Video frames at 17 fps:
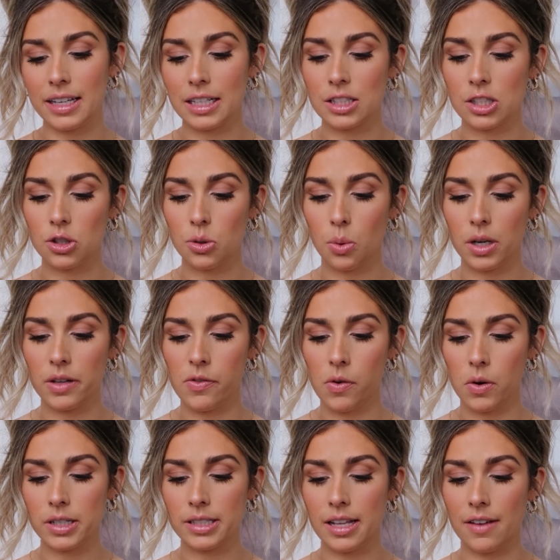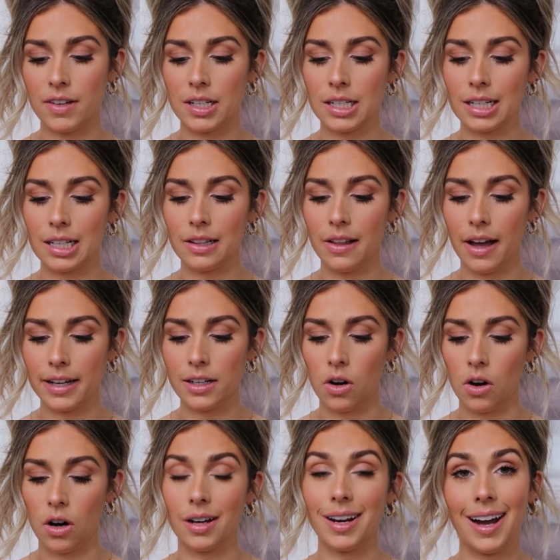It's a 24/7 glide
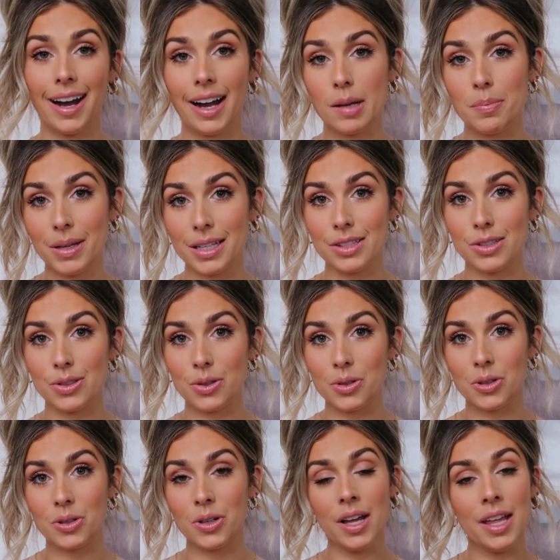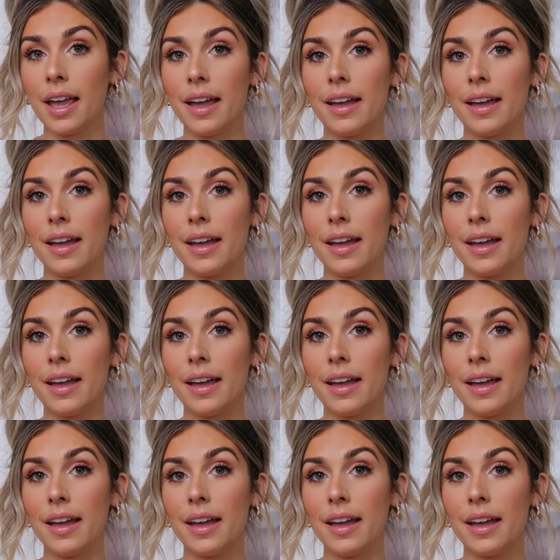on eye pencil,